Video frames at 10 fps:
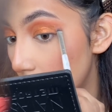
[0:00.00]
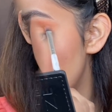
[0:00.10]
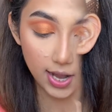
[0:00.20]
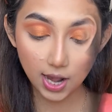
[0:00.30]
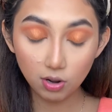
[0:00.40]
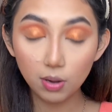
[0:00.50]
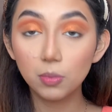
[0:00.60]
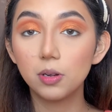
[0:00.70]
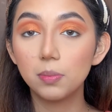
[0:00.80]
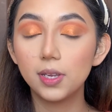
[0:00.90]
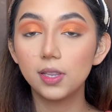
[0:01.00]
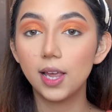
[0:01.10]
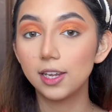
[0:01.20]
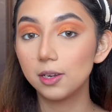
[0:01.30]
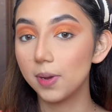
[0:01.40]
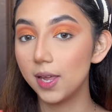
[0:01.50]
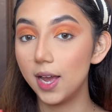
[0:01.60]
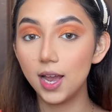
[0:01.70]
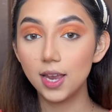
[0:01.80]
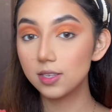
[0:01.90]
Now I'm going to be lining my
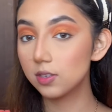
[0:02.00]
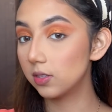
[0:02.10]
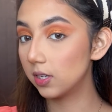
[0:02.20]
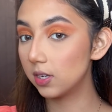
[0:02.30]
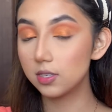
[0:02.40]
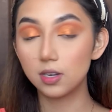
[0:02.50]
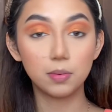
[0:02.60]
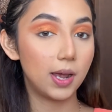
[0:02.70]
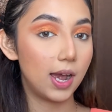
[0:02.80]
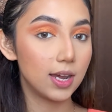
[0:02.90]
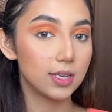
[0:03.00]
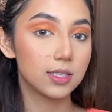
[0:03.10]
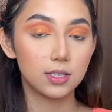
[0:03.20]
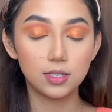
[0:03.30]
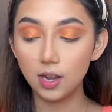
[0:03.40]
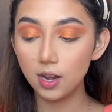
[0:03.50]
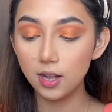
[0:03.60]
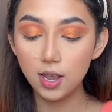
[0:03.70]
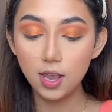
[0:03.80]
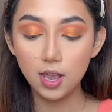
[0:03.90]
eyes. So these are my eyes
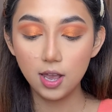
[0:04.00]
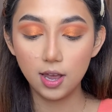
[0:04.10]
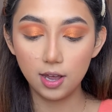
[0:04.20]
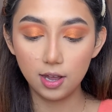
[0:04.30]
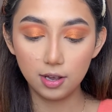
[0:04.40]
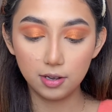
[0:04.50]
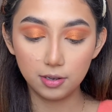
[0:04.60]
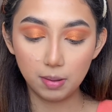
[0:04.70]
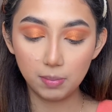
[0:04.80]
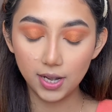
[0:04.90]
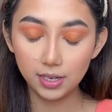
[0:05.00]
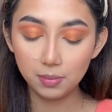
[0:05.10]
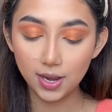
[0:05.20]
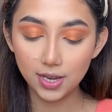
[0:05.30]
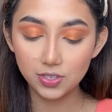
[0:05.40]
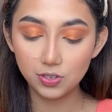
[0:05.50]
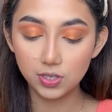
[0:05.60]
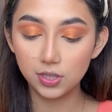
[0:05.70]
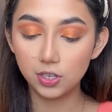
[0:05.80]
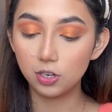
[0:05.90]
done. I'm lining my eyes
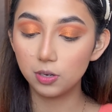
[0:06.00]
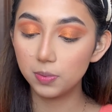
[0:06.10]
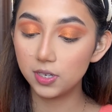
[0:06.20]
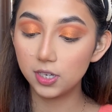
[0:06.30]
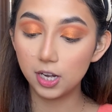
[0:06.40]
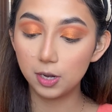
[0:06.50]
using the Urban Decay